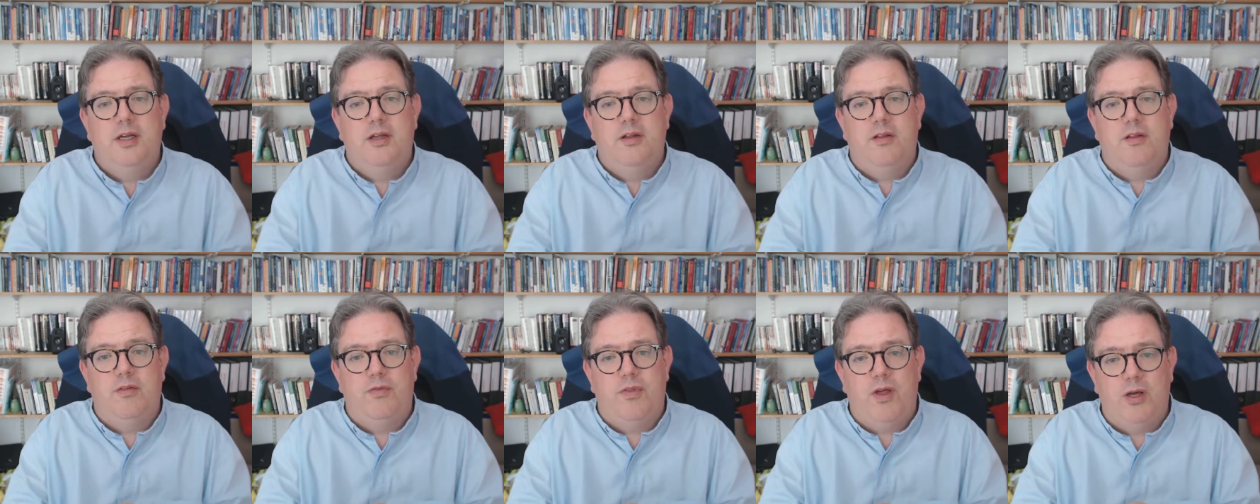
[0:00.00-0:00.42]

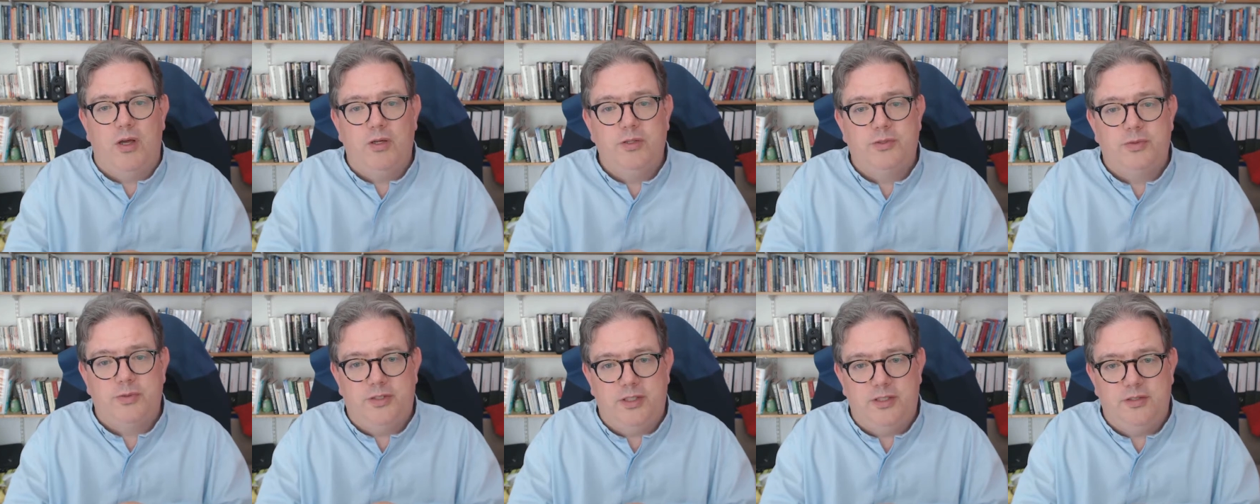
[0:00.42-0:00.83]
uh,
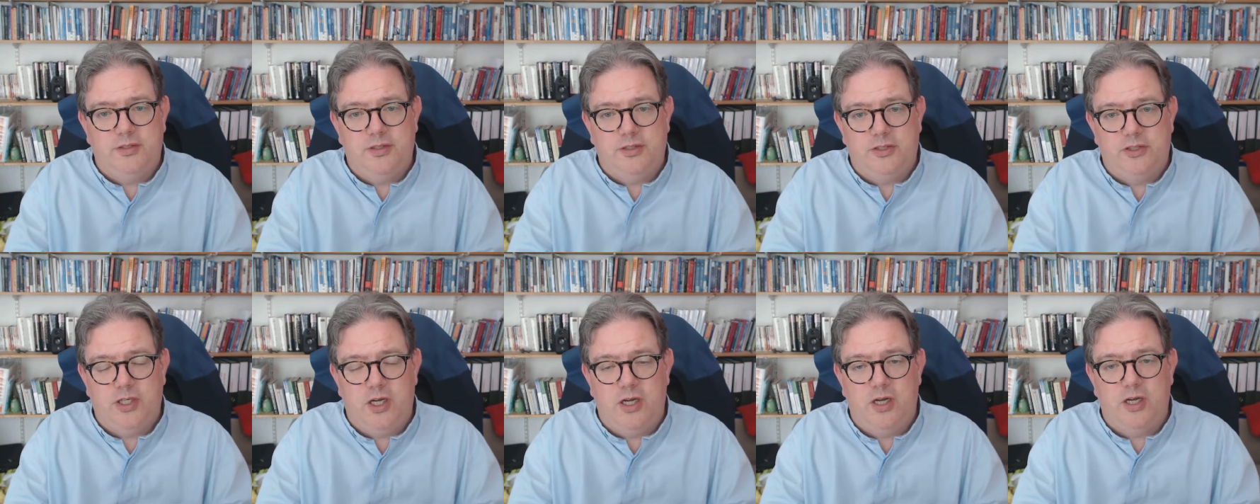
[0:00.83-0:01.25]
those within
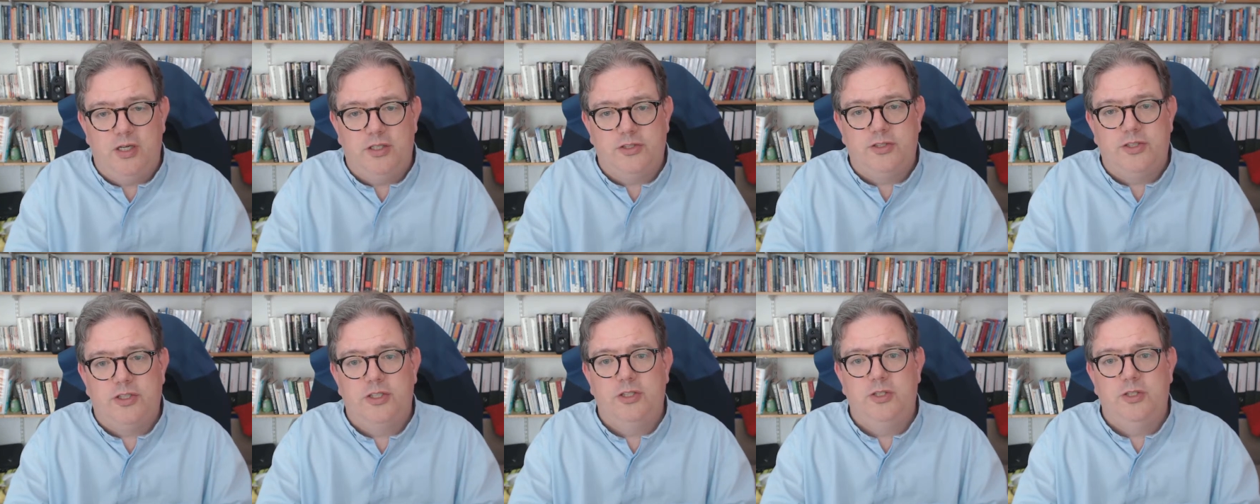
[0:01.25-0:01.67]
the
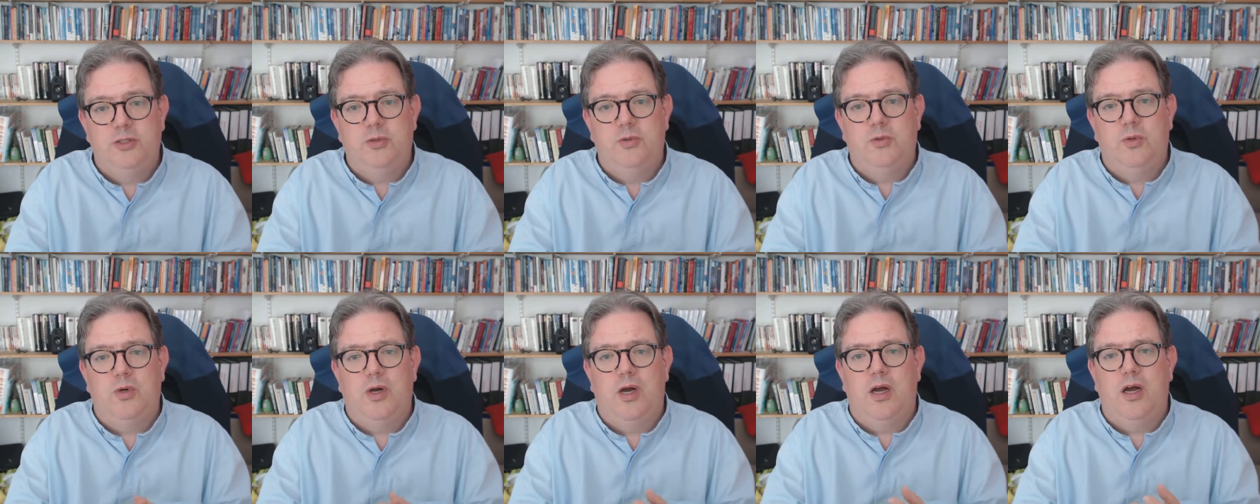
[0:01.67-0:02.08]
church
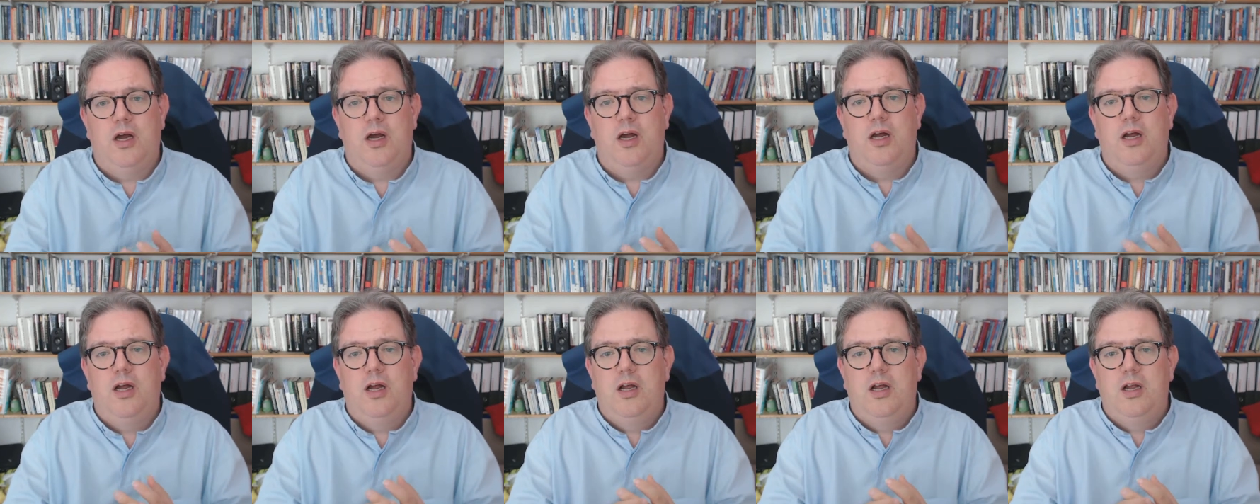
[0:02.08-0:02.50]
who
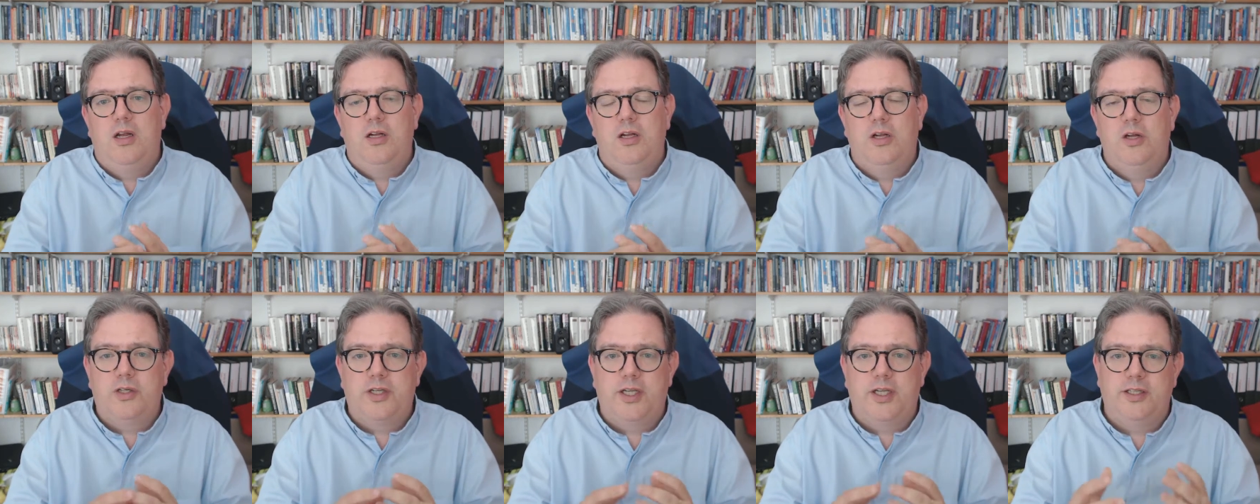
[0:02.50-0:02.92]
are
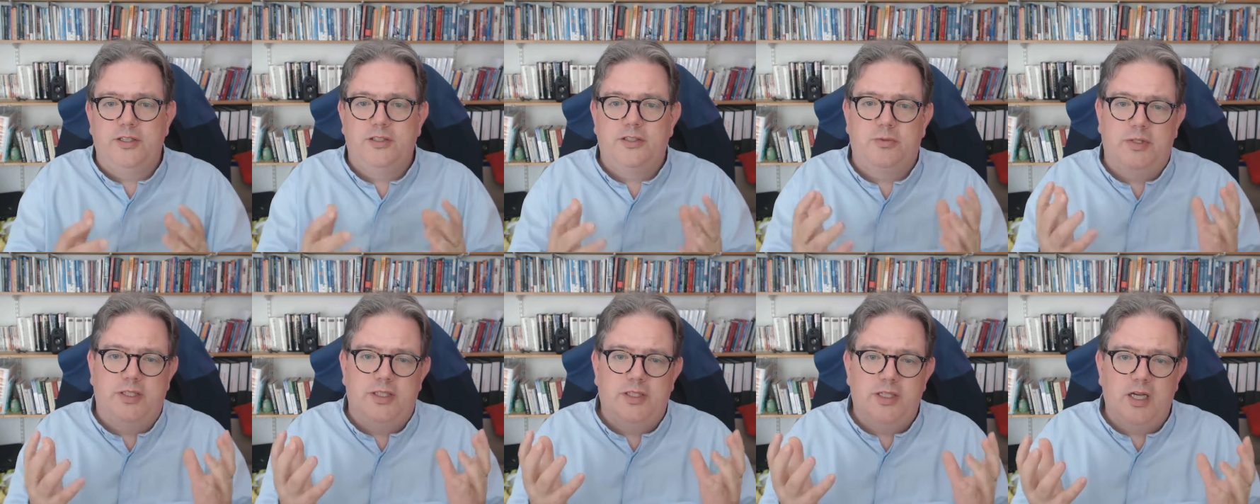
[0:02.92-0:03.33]
looking
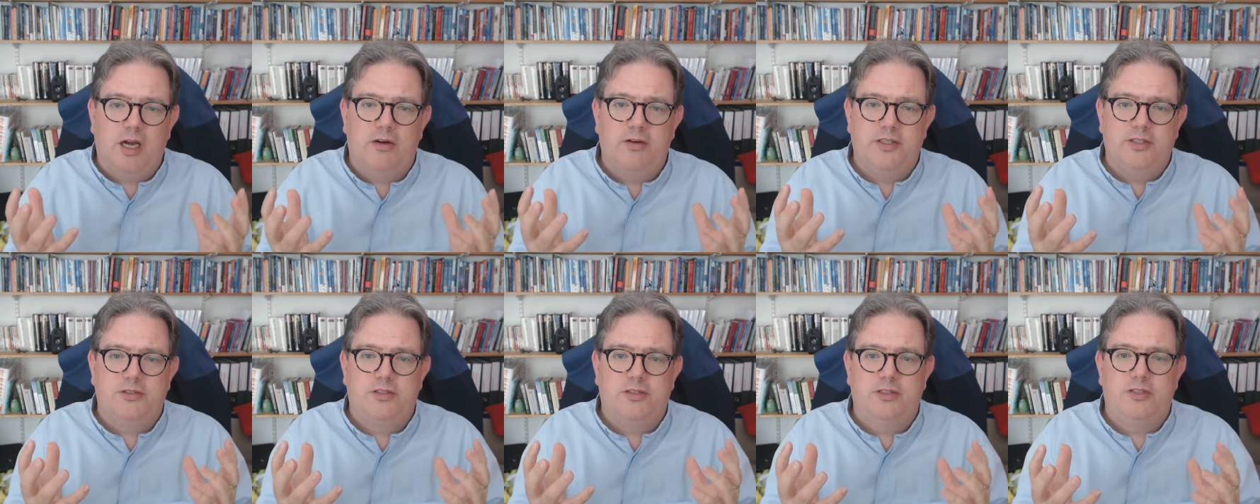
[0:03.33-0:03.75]
to
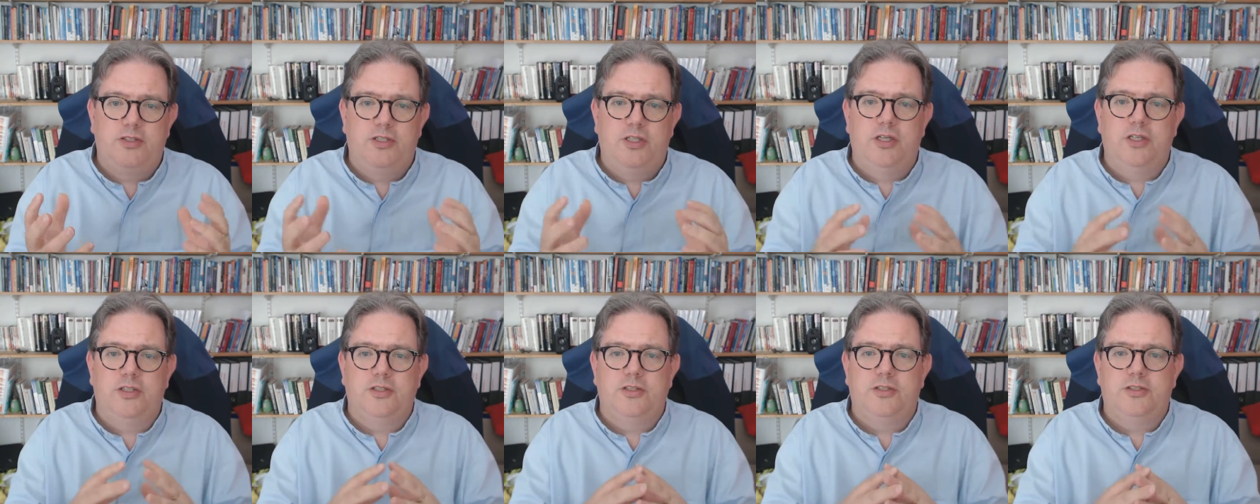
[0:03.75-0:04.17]
encourage the
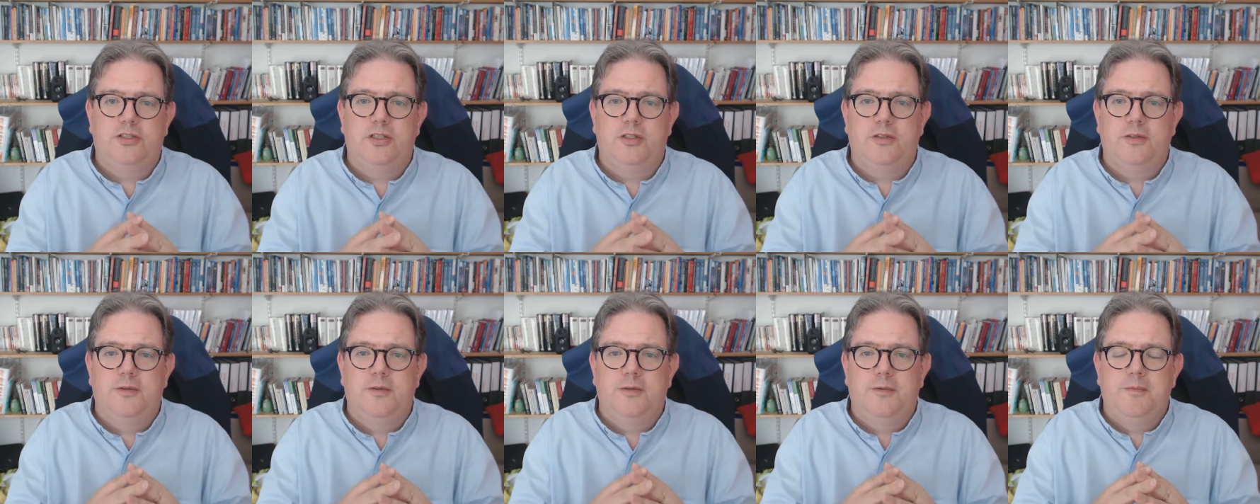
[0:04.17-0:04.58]
church
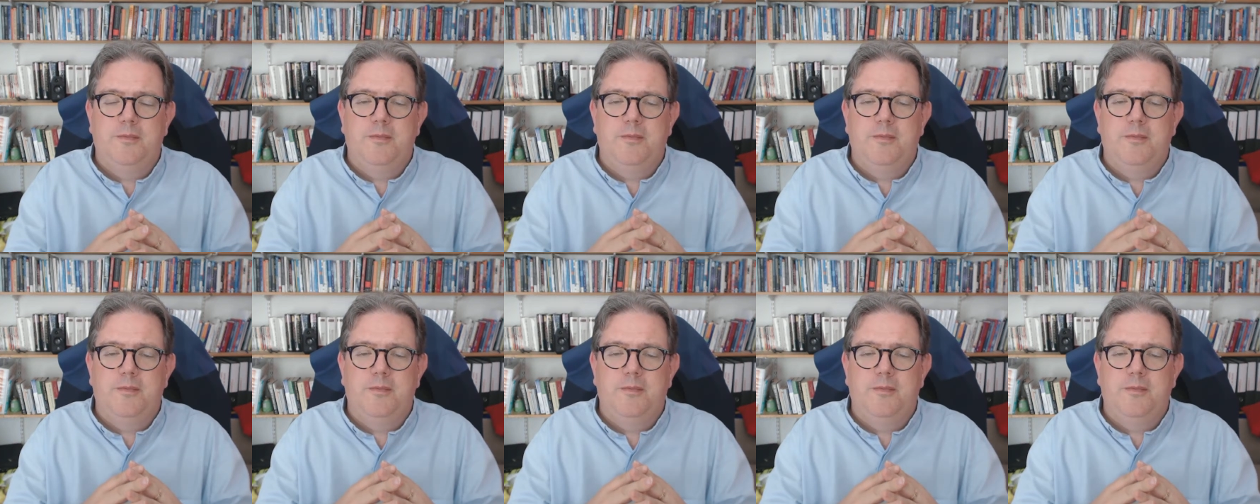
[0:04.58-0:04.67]
to,